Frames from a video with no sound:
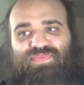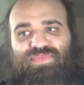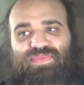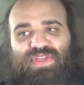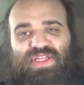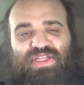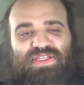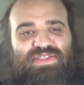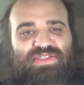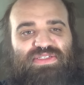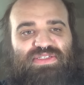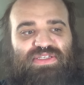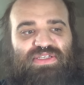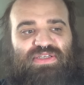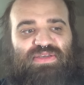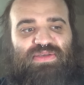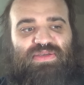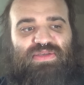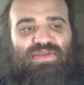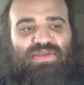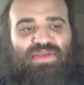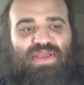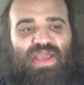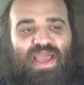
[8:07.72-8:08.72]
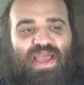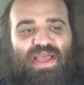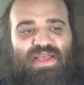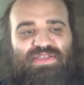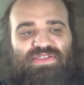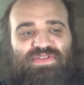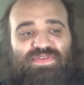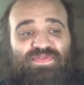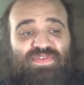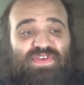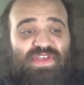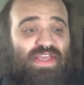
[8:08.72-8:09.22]
Let's see,
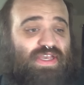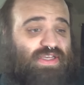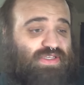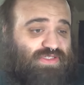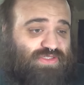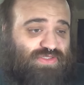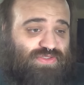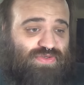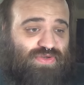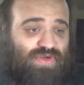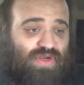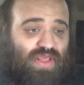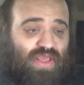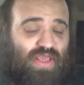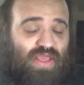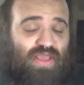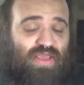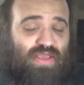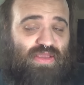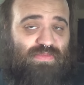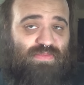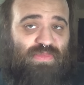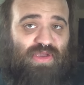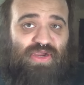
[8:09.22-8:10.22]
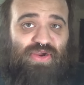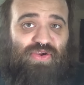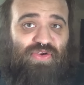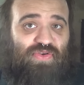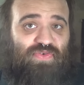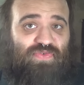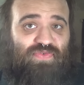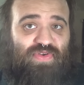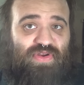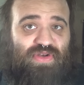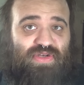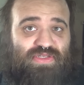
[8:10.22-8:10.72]
as of yesterday, my
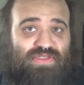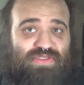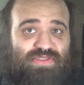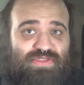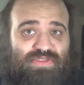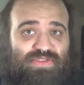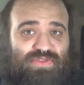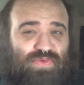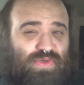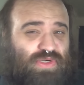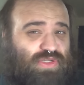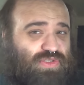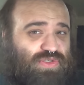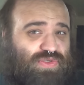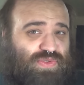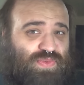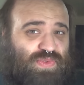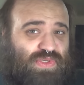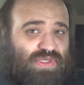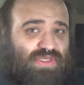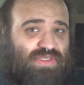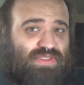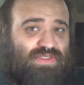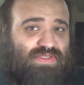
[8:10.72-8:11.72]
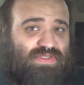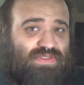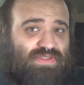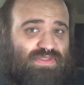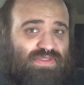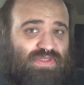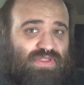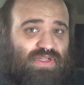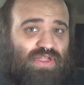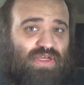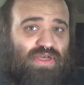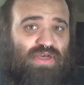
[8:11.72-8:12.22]
girlfriend is 22 weeks
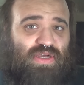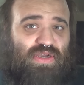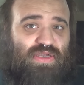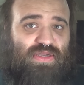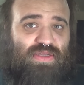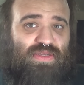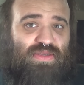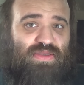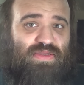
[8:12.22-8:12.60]
along.